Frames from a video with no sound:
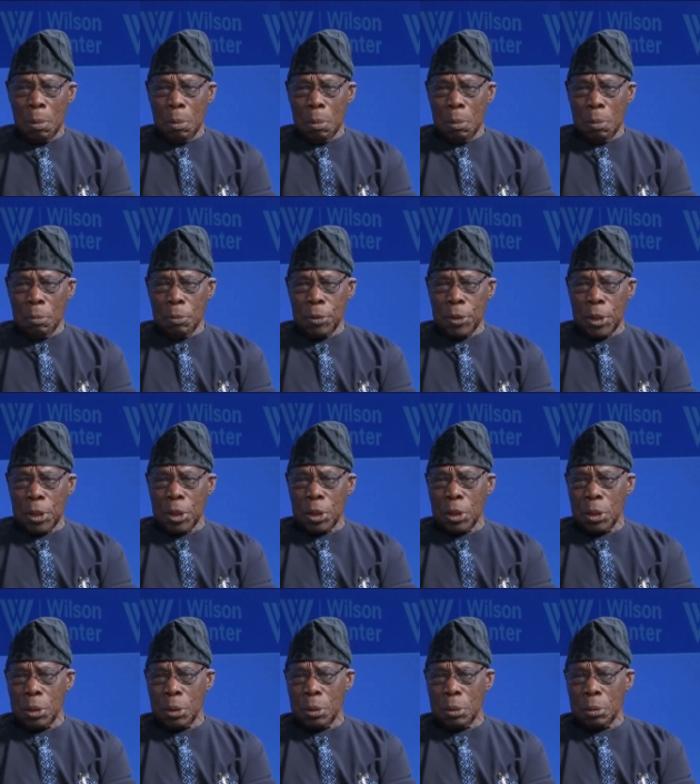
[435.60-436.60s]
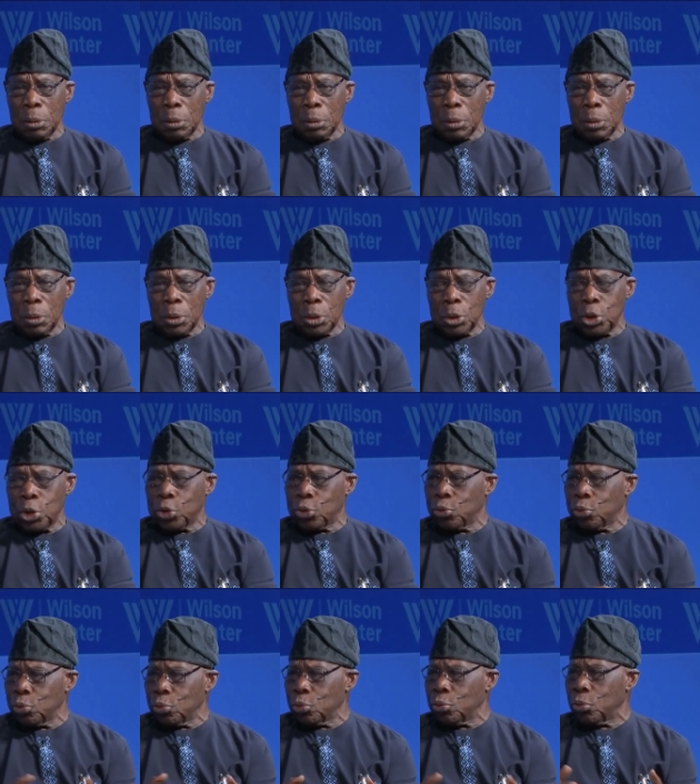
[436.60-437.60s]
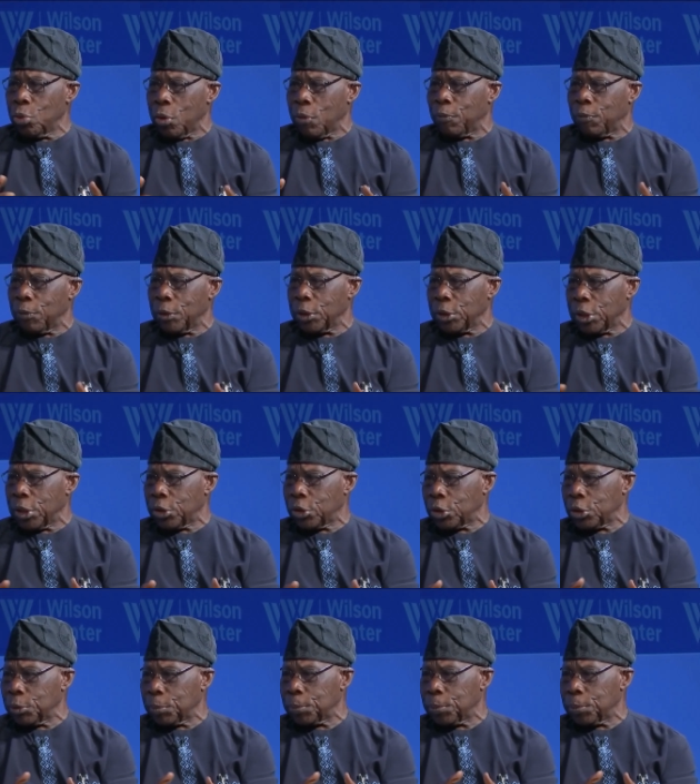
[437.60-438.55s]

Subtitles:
The issue of leadership